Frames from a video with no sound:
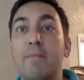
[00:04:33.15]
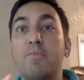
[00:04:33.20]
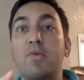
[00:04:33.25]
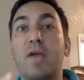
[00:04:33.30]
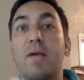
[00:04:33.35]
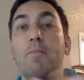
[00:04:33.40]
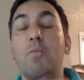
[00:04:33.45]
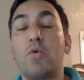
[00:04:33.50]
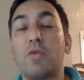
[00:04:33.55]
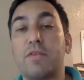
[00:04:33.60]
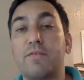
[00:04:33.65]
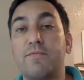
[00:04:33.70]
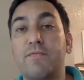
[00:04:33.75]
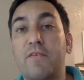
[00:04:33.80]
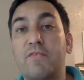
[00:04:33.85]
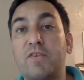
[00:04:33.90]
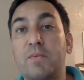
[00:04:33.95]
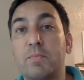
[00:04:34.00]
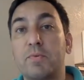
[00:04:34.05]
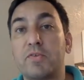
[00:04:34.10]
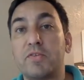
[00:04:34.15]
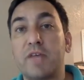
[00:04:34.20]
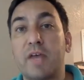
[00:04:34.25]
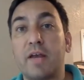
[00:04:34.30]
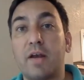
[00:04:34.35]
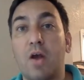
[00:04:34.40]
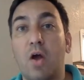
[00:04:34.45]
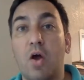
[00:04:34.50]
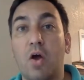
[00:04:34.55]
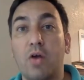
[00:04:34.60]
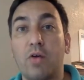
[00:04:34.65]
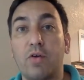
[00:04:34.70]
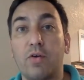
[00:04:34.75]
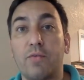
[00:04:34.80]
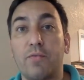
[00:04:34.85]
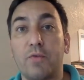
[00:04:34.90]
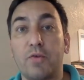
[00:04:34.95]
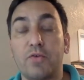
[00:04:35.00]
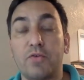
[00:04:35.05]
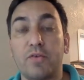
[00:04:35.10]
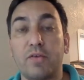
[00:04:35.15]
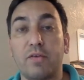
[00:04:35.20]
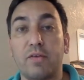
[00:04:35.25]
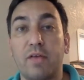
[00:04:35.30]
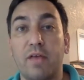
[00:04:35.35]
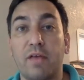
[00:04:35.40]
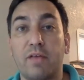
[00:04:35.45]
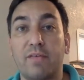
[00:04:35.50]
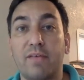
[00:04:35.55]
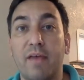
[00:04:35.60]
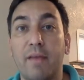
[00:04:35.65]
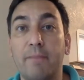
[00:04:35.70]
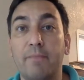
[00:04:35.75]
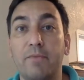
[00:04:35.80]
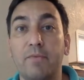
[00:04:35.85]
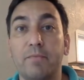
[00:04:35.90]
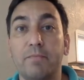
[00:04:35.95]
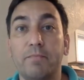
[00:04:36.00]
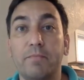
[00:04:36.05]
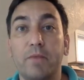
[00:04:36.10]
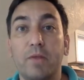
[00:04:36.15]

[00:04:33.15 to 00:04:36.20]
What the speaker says: you get more than 50% on your first attempt.